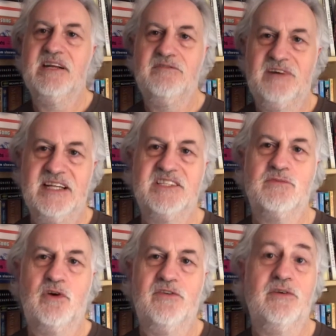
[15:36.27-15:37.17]
and Vance
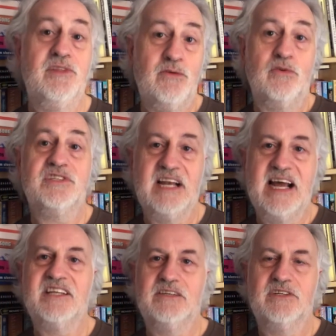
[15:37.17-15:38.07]
and what have you, and they're all still
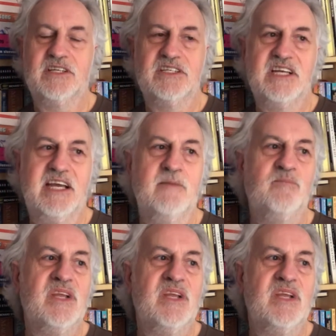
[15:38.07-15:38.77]
active, as I say.